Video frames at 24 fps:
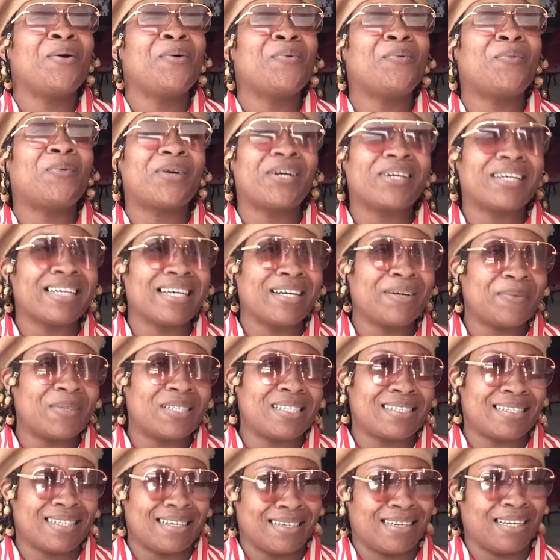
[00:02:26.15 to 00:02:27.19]
Working
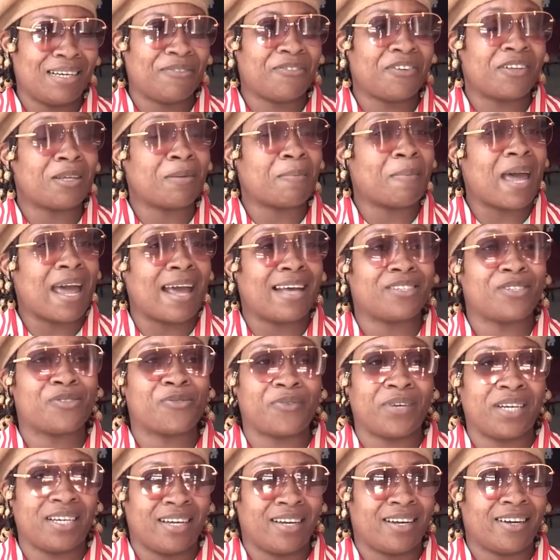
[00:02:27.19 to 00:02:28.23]
with Sydney for the past
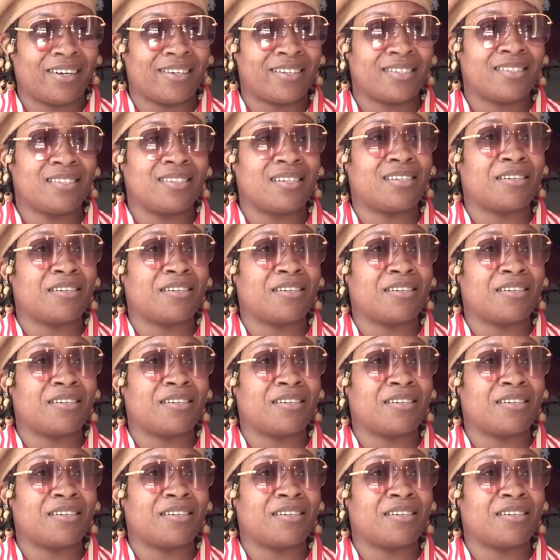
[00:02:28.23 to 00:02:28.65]
three years